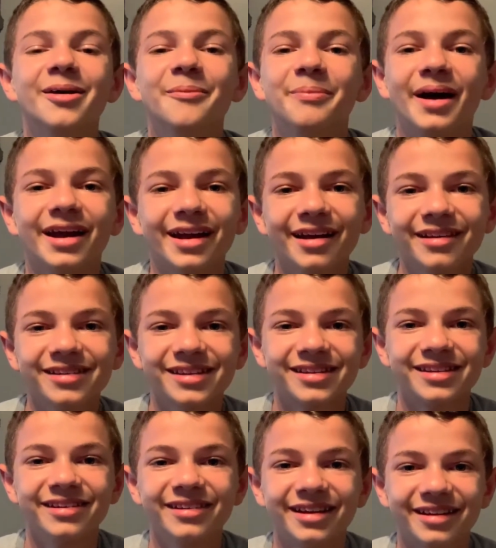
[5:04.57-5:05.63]
Bye guys, and
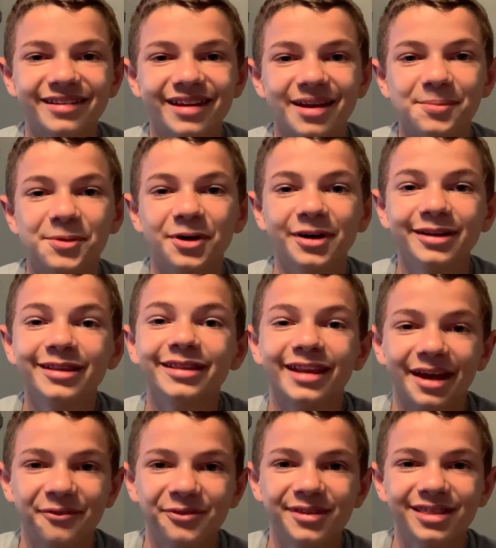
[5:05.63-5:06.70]
see you next time on
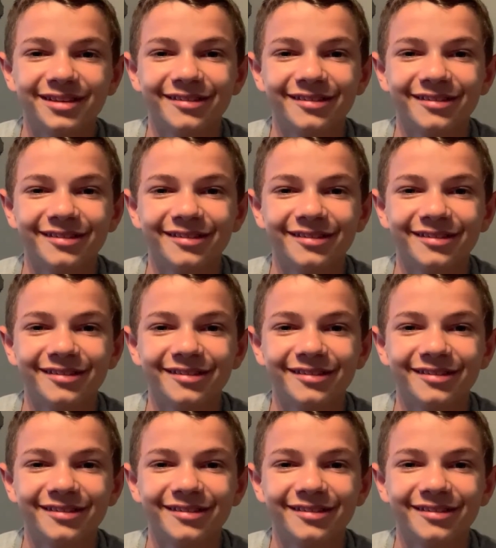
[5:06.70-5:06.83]
Life with